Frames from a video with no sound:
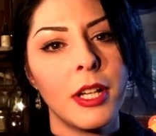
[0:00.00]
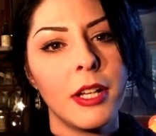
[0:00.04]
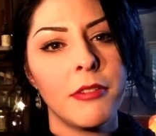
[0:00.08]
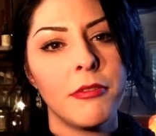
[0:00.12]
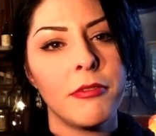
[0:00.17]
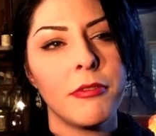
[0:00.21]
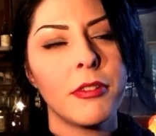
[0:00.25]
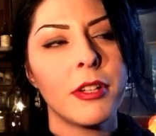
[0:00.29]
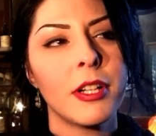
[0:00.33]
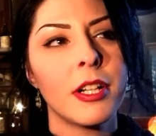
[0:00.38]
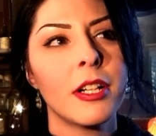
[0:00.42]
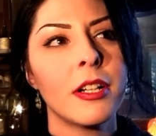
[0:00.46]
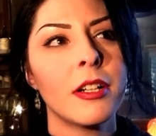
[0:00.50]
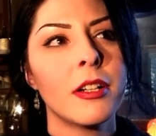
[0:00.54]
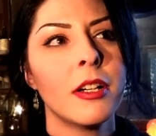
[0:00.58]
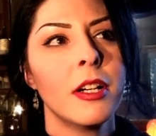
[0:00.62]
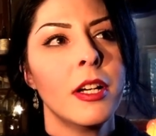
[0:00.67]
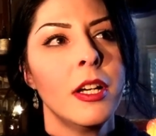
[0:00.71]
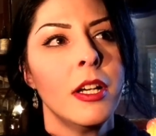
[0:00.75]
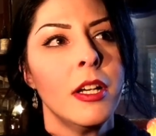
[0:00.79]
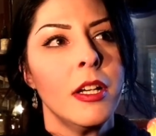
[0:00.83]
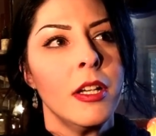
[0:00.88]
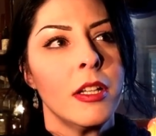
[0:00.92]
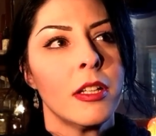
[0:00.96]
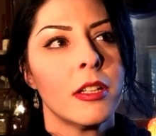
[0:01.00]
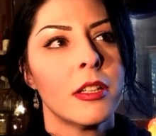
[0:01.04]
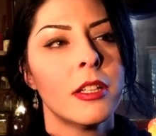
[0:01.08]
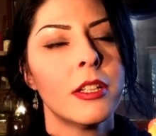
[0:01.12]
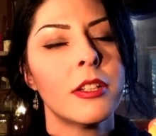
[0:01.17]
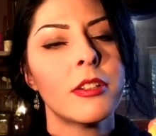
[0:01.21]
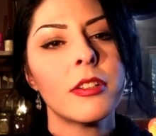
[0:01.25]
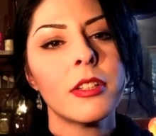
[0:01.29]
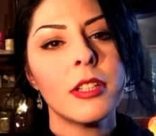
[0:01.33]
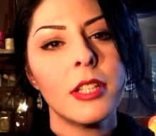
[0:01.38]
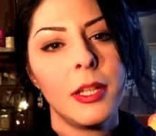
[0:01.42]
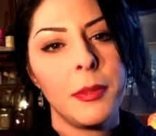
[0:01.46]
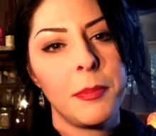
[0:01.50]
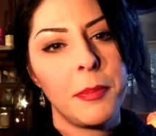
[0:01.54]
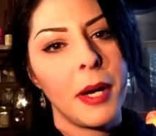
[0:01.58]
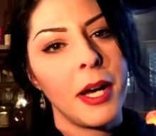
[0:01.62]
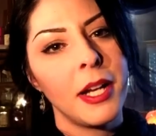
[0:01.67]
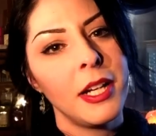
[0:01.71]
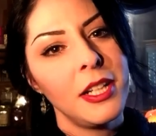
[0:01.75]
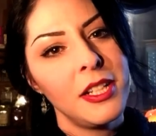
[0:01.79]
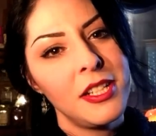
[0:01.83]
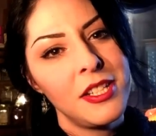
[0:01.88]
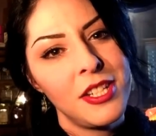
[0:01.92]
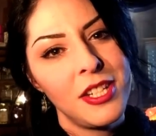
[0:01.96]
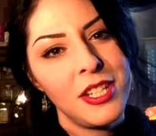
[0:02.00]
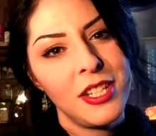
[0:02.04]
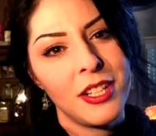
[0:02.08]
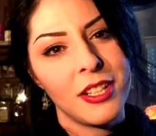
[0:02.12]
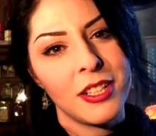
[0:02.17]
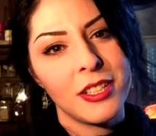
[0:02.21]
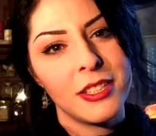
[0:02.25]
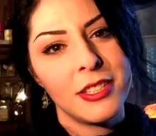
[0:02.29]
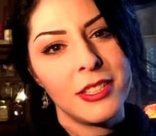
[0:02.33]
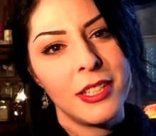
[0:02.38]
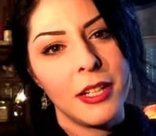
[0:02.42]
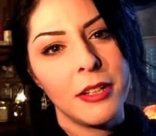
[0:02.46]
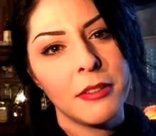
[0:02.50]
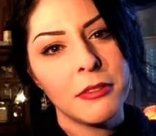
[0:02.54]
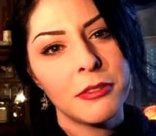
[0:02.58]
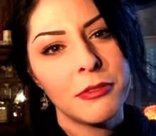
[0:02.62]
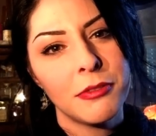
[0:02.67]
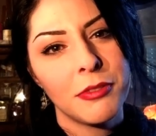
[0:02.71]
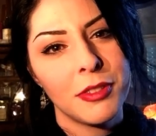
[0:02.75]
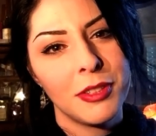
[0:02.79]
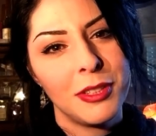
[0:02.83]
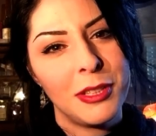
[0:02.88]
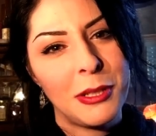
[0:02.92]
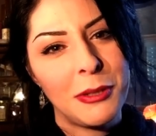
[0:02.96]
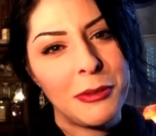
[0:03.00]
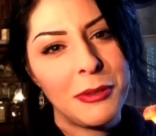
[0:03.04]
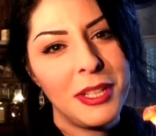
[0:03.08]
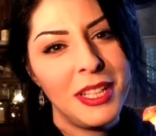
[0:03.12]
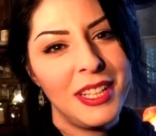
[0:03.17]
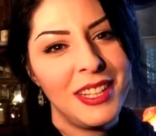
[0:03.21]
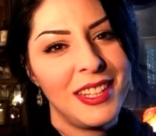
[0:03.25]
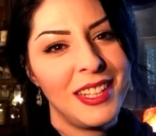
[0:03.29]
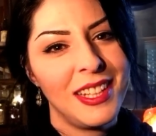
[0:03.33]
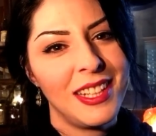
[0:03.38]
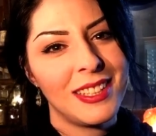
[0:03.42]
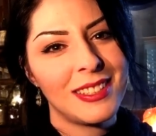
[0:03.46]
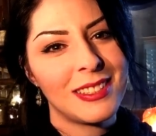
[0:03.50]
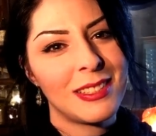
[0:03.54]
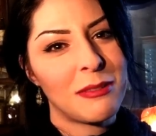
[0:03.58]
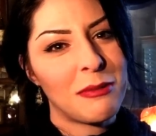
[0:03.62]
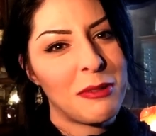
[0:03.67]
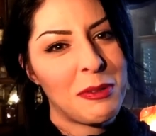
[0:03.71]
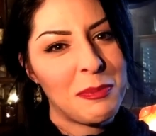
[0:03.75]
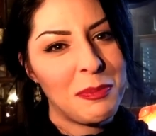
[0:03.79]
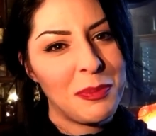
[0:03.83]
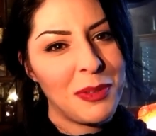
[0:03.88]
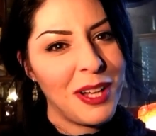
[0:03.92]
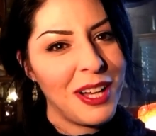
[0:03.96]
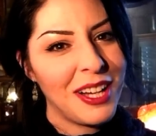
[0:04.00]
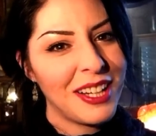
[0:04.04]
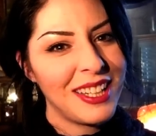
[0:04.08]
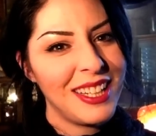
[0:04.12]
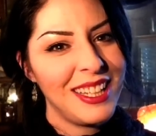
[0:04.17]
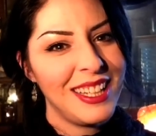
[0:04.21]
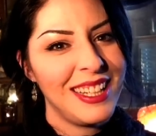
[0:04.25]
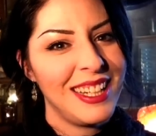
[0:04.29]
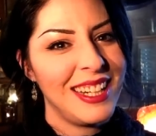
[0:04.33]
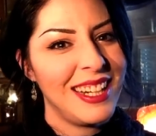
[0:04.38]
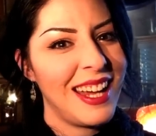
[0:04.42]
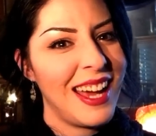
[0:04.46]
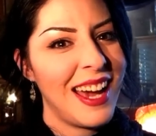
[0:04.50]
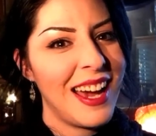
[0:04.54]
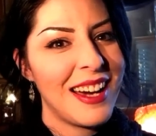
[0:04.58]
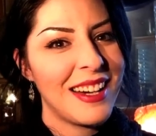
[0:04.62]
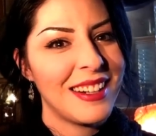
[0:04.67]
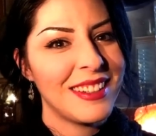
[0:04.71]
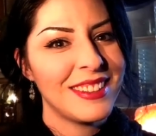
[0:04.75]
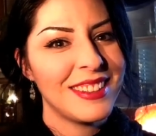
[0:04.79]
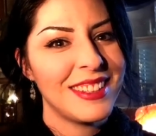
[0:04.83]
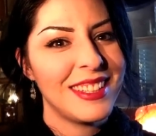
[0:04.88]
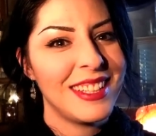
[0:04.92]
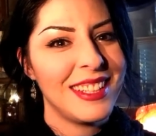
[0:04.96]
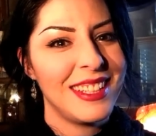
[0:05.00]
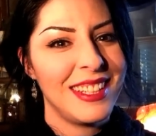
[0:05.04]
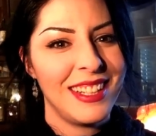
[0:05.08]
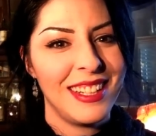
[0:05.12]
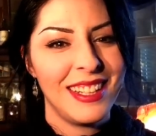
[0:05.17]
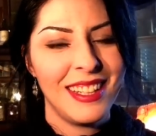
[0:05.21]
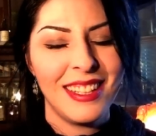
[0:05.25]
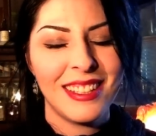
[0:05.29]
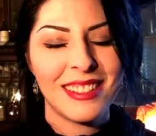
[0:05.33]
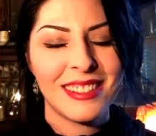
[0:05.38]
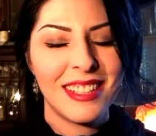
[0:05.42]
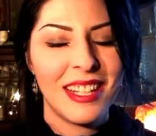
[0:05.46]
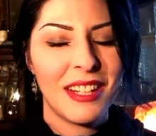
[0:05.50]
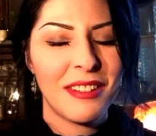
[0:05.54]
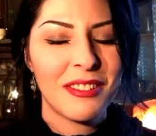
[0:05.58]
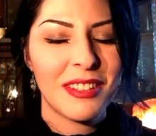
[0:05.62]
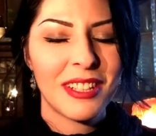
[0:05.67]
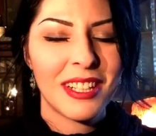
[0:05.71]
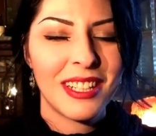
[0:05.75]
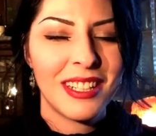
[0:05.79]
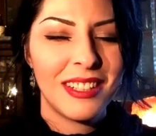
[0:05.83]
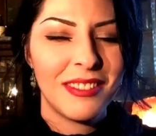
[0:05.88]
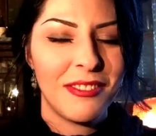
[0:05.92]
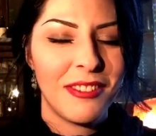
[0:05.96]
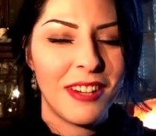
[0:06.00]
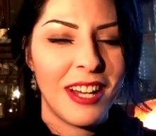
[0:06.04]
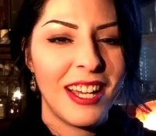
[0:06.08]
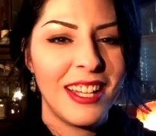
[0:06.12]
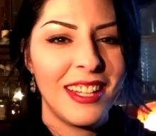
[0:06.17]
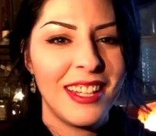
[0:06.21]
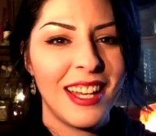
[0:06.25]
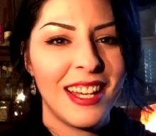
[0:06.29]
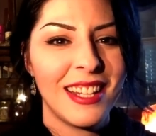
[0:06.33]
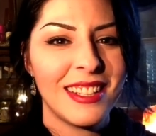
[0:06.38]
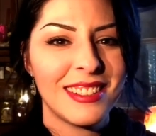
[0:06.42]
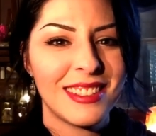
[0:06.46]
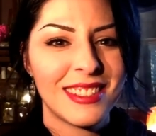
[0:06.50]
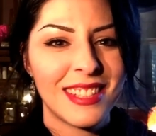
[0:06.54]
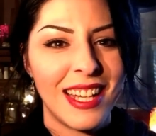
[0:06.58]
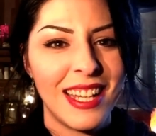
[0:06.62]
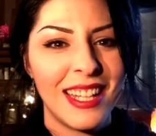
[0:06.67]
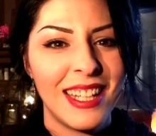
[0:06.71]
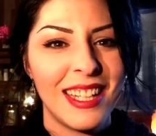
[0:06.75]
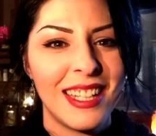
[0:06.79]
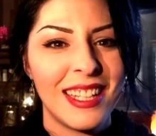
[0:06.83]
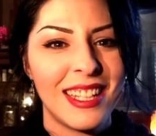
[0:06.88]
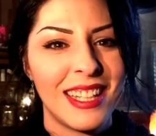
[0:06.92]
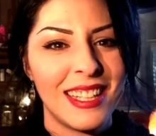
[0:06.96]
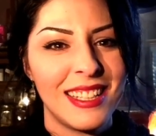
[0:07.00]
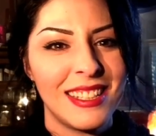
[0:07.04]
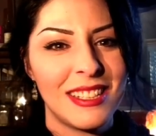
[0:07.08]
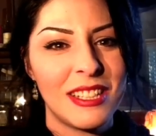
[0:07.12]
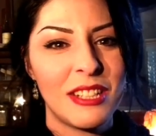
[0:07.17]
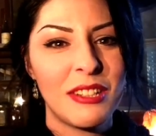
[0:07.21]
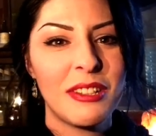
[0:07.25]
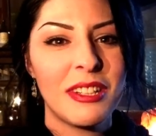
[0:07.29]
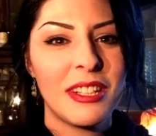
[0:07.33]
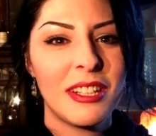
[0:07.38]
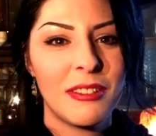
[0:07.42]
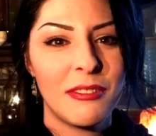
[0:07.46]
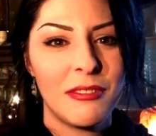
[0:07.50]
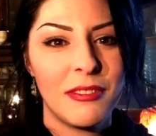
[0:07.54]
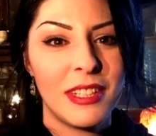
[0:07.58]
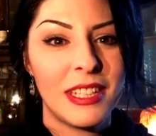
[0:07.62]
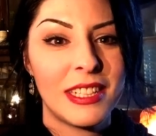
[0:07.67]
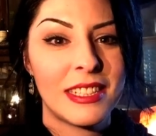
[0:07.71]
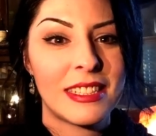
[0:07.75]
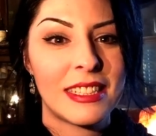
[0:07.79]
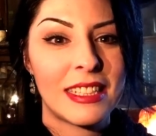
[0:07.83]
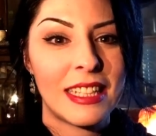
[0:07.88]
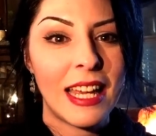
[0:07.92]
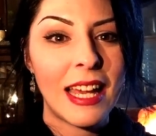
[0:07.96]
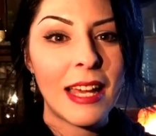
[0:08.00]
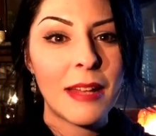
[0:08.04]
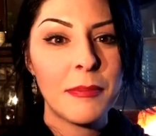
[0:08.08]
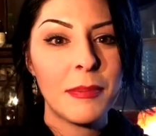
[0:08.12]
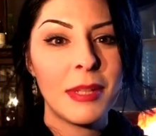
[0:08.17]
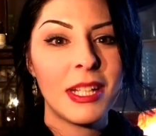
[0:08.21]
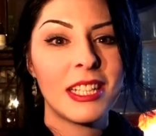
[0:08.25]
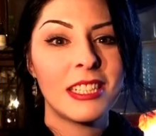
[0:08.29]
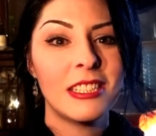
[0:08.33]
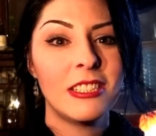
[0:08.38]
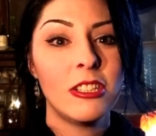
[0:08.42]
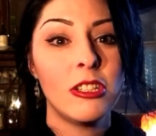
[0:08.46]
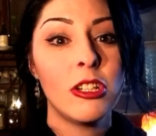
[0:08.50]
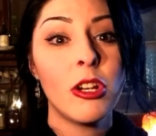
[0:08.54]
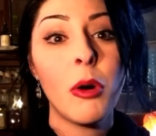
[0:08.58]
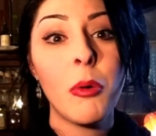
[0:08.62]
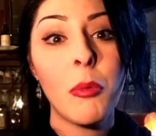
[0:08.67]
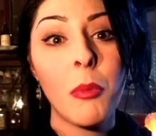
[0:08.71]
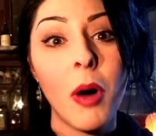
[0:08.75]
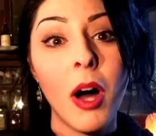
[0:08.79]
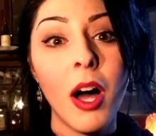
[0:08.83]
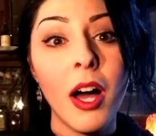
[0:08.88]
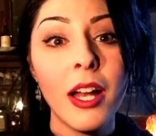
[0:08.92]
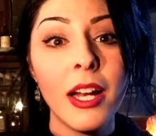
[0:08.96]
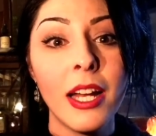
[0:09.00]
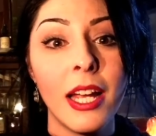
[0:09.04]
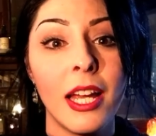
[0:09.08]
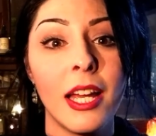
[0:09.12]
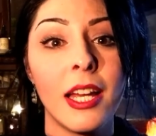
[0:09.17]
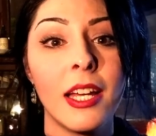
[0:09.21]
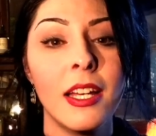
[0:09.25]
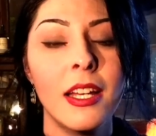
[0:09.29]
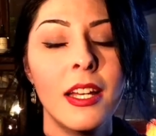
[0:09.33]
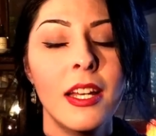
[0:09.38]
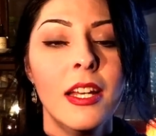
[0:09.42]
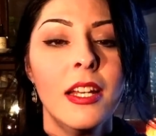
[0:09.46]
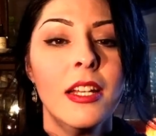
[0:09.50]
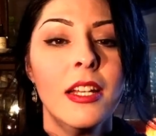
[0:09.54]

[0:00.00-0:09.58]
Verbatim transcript: If we're literally punishing ourselves for knowing things and we're blocking it out, then you're never going to find that psychic intuitiveness again because you don't want it.